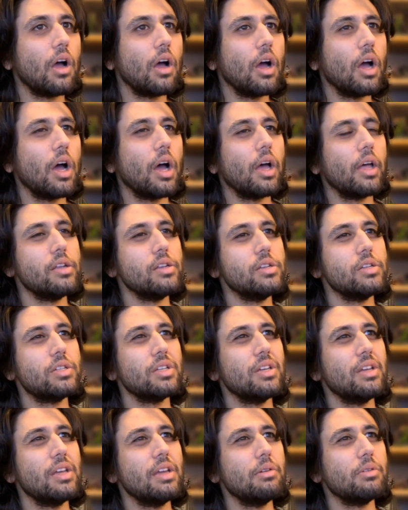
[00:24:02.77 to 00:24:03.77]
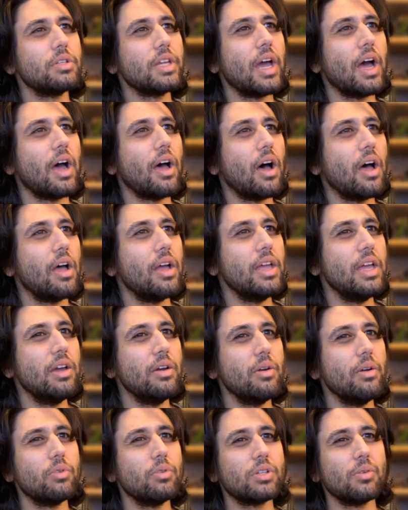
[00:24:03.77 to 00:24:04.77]
and it was yeah, uh,
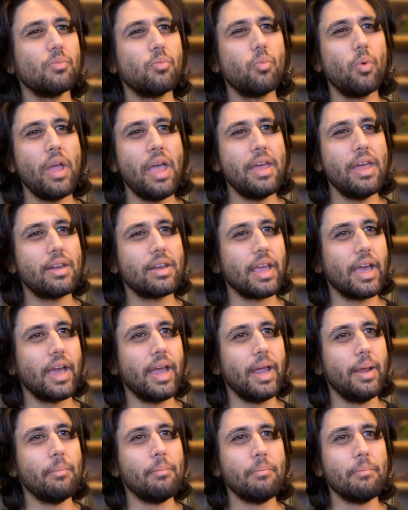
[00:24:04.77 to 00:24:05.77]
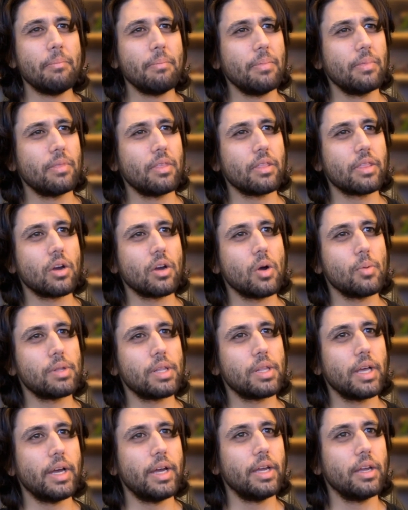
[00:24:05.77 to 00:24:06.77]
it, was a weird game that they were
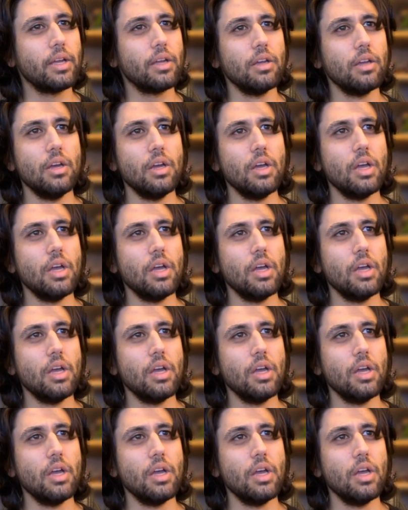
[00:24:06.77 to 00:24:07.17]
playing,